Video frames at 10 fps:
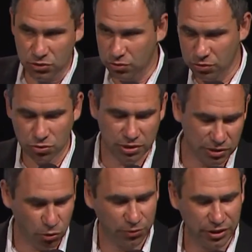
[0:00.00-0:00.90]
Those
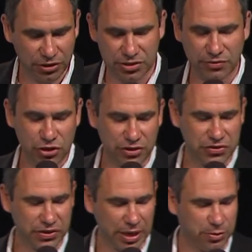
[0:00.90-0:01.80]
in-loop filters which I
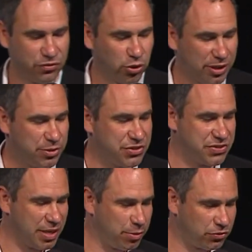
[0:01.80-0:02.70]
described before can be
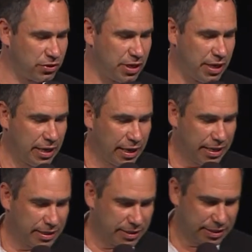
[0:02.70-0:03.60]
disabled
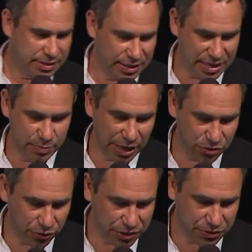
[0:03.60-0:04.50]
at slice
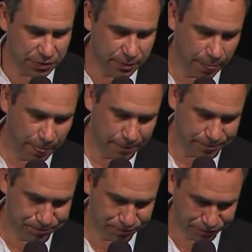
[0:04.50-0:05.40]
boundaries.
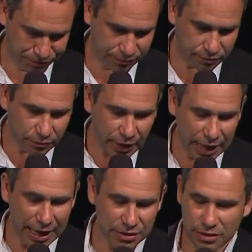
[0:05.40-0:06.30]

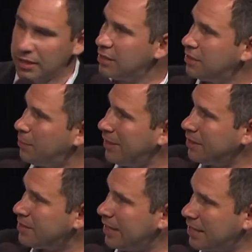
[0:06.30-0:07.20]
And
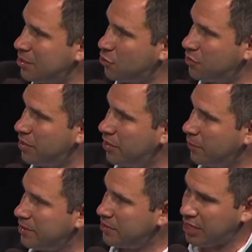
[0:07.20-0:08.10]
dependent slices you hear
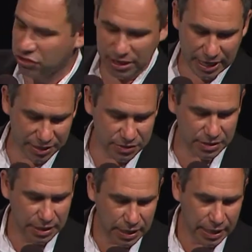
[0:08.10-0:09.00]
with the dashed lines
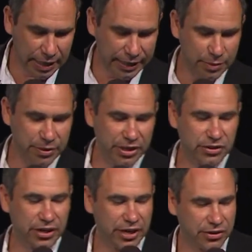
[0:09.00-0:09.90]
can
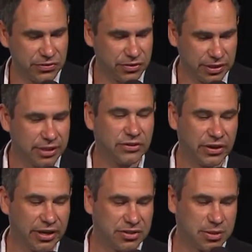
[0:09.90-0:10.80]
inherit
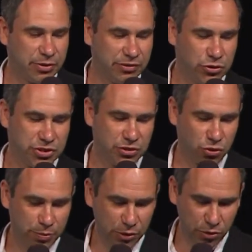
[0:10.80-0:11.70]
the previous
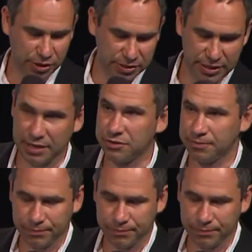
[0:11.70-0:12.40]
entropy coding state.